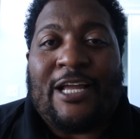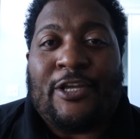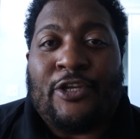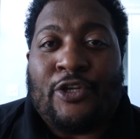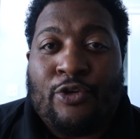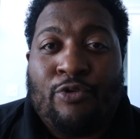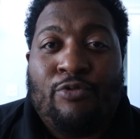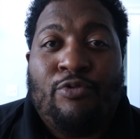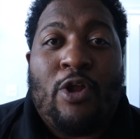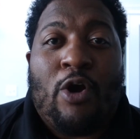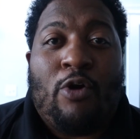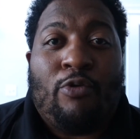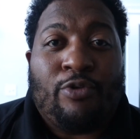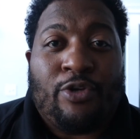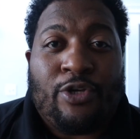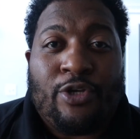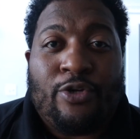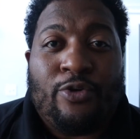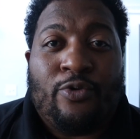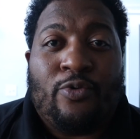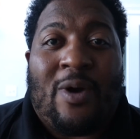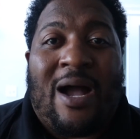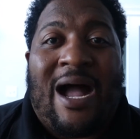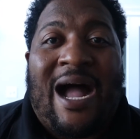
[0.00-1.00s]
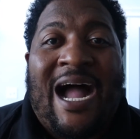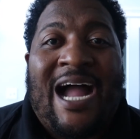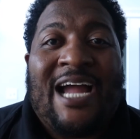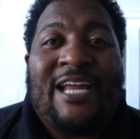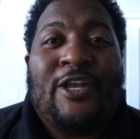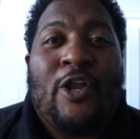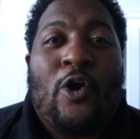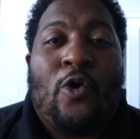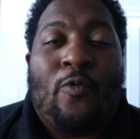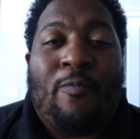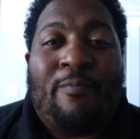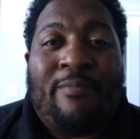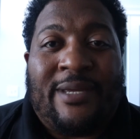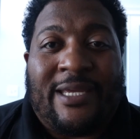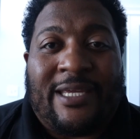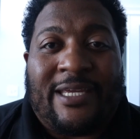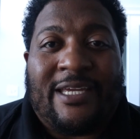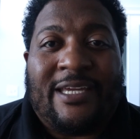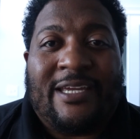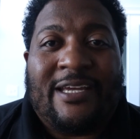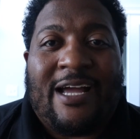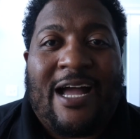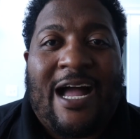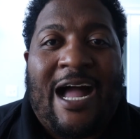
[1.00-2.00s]
You know you, I know
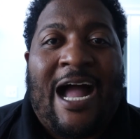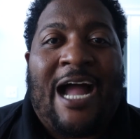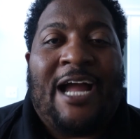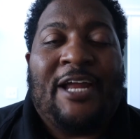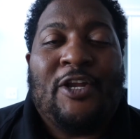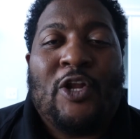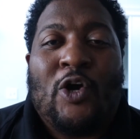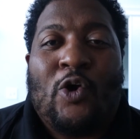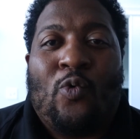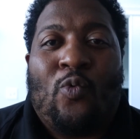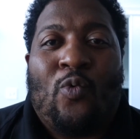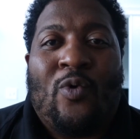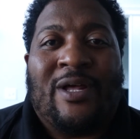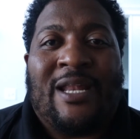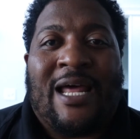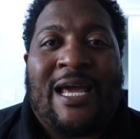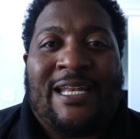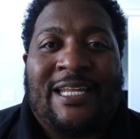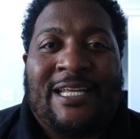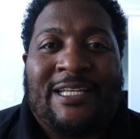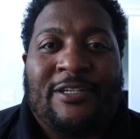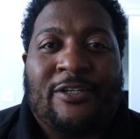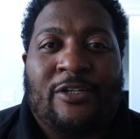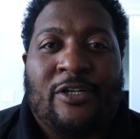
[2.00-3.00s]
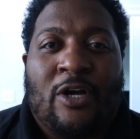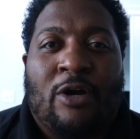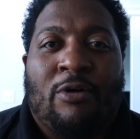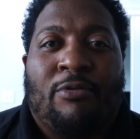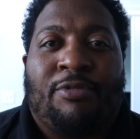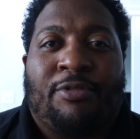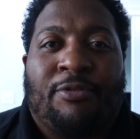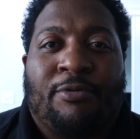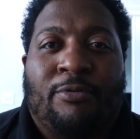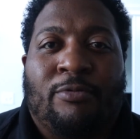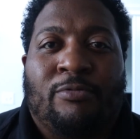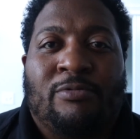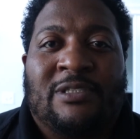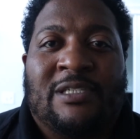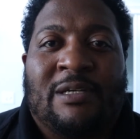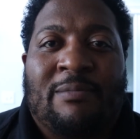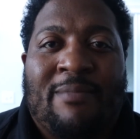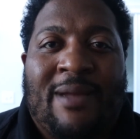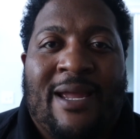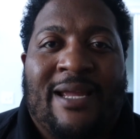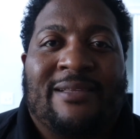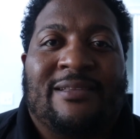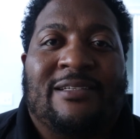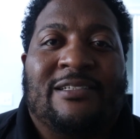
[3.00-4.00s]
me. I know what I need to go through to
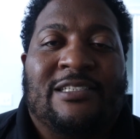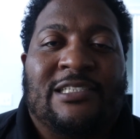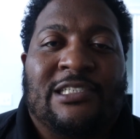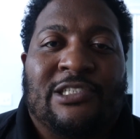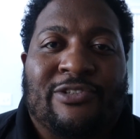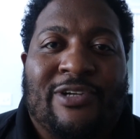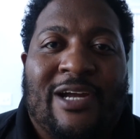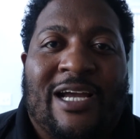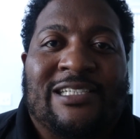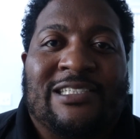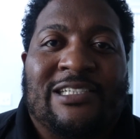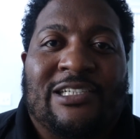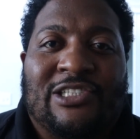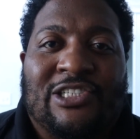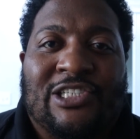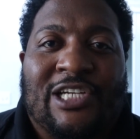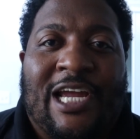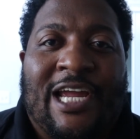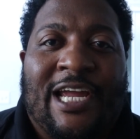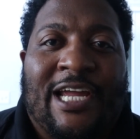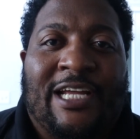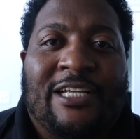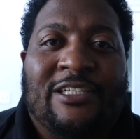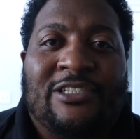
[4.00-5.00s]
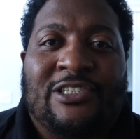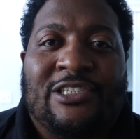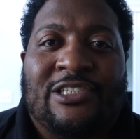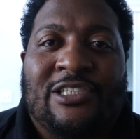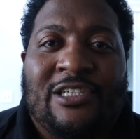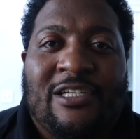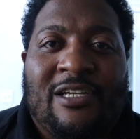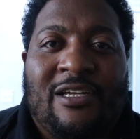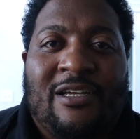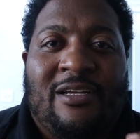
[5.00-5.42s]
make this drastic change